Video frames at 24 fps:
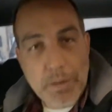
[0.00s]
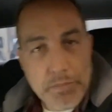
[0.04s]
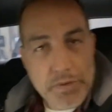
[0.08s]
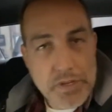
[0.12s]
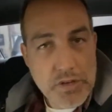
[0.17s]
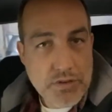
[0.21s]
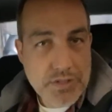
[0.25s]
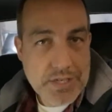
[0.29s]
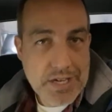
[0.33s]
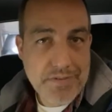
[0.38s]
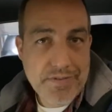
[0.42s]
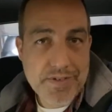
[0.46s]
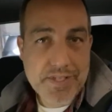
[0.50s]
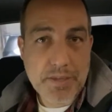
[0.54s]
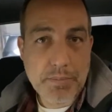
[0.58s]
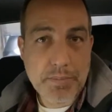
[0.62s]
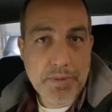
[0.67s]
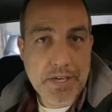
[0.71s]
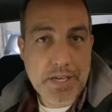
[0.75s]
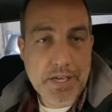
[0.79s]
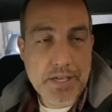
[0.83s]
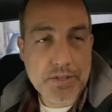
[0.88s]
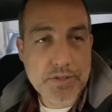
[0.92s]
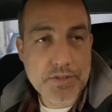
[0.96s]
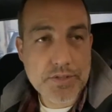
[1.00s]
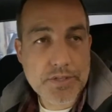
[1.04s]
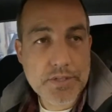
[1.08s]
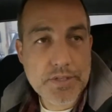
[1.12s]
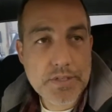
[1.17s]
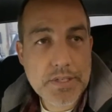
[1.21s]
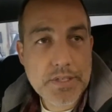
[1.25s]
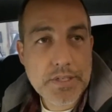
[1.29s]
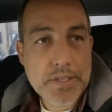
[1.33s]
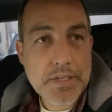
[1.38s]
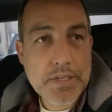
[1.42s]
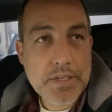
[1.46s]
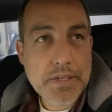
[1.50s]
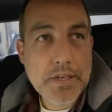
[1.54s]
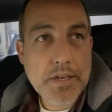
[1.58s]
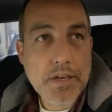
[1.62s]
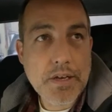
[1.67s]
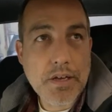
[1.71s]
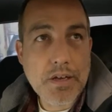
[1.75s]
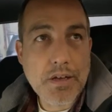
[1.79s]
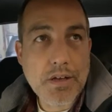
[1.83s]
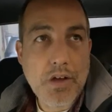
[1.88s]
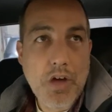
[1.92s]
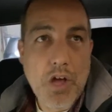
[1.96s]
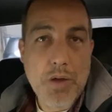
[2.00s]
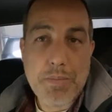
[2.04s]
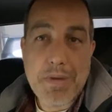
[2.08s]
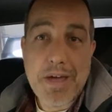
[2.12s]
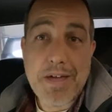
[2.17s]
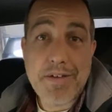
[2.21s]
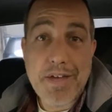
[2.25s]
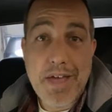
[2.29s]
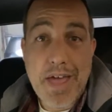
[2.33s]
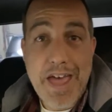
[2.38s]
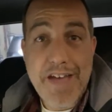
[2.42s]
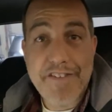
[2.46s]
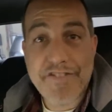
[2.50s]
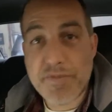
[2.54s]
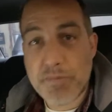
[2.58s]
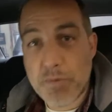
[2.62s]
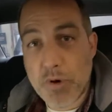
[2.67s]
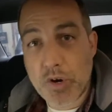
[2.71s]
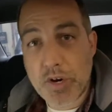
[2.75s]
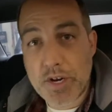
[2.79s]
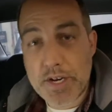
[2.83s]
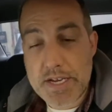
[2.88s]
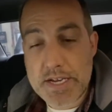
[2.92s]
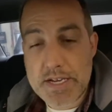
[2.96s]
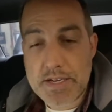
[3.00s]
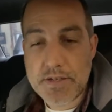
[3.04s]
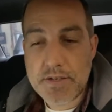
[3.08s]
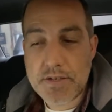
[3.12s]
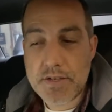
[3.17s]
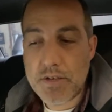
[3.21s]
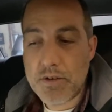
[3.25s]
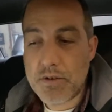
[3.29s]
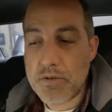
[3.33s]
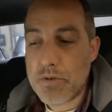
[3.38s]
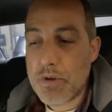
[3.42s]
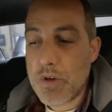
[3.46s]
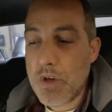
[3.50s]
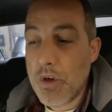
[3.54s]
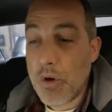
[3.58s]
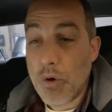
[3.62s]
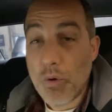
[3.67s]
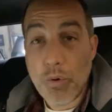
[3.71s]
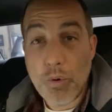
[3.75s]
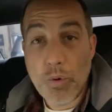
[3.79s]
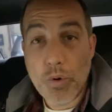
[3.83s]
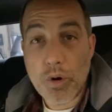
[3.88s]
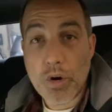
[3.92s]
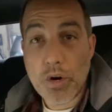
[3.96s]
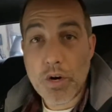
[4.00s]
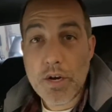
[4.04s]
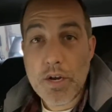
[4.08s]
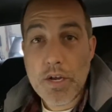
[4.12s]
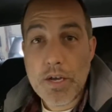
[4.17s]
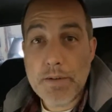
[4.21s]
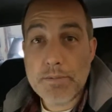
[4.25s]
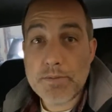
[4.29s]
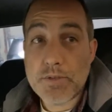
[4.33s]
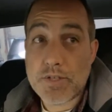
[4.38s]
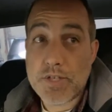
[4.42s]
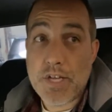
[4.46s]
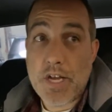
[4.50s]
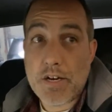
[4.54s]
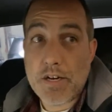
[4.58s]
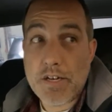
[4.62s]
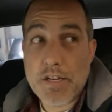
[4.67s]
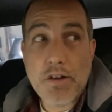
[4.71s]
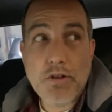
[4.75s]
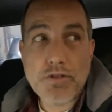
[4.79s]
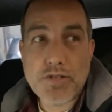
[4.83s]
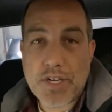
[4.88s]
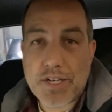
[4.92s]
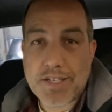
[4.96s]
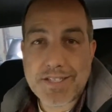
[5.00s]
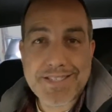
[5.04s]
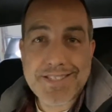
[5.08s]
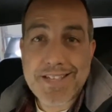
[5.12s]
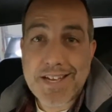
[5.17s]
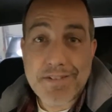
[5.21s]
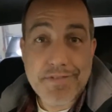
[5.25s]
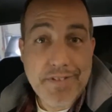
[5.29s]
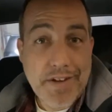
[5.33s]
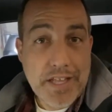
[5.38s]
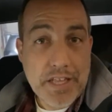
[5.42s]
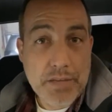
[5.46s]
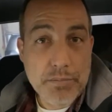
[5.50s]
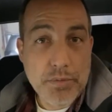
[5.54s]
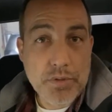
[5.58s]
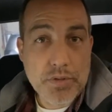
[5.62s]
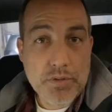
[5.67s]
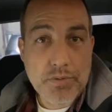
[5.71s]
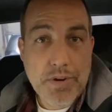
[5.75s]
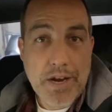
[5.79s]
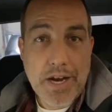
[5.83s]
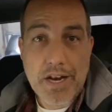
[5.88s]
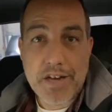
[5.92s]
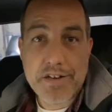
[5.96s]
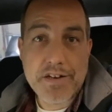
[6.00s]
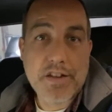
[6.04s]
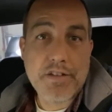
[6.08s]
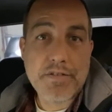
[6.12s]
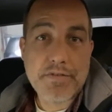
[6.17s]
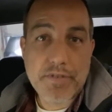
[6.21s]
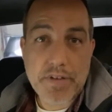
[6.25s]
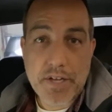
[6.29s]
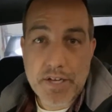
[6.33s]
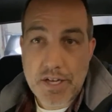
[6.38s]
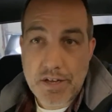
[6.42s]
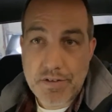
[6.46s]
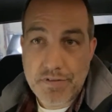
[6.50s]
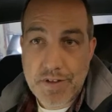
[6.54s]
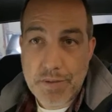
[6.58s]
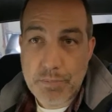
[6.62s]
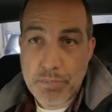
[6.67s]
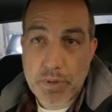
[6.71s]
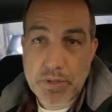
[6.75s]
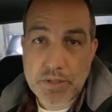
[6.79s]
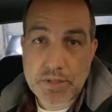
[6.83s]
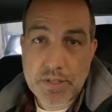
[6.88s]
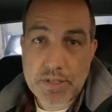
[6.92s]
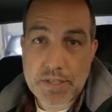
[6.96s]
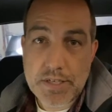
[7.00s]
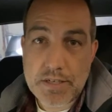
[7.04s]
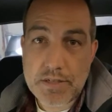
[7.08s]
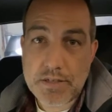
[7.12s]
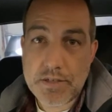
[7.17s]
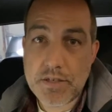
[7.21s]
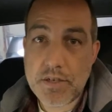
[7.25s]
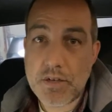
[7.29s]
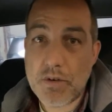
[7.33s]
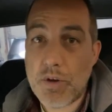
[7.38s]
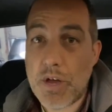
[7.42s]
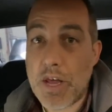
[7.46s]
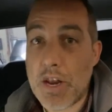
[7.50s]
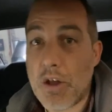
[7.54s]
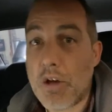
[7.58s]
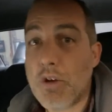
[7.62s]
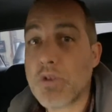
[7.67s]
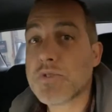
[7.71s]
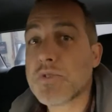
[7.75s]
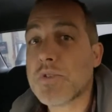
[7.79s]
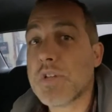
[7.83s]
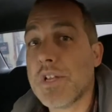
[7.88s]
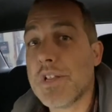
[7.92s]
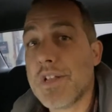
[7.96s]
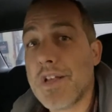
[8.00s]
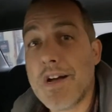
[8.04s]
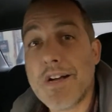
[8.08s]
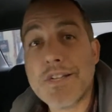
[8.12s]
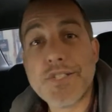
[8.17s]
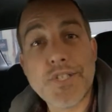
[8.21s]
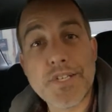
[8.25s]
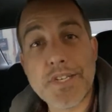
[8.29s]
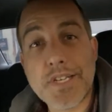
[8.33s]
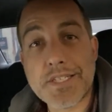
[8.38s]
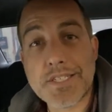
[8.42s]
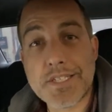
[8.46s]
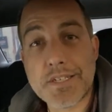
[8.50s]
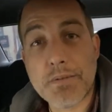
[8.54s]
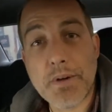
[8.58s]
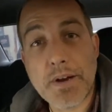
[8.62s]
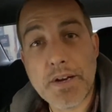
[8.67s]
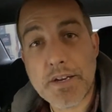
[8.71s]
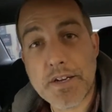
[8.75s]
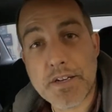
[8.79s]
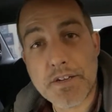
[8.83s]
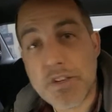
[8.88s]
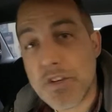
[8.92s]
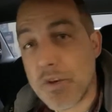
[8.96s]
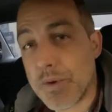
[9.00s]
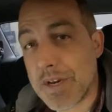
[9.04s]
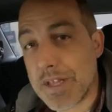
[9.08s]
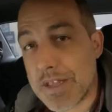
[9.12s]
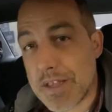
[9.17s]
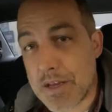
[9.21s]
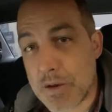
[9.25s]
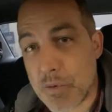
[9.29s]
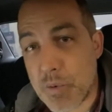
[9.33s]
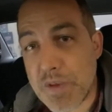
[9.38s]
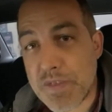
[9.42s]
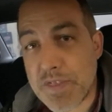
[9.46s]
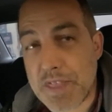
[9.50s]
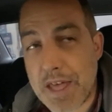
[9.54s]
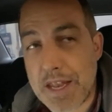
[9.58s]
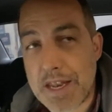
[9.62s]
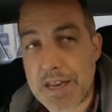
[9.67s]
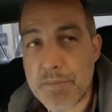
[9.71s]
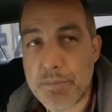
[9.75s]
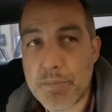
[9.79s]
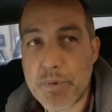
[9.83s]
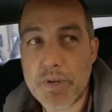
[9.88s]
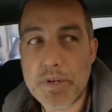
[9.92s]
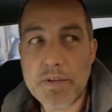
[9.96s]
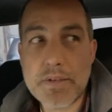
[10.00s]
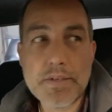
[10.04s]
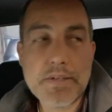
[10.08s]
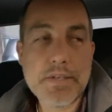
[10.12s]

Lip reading: I'm going to use that for something else on my aftermarket ECU, or just not going to use it because it's not available. Right, enough inputs in the ECU, and also the logic isn't written to do anything with that input.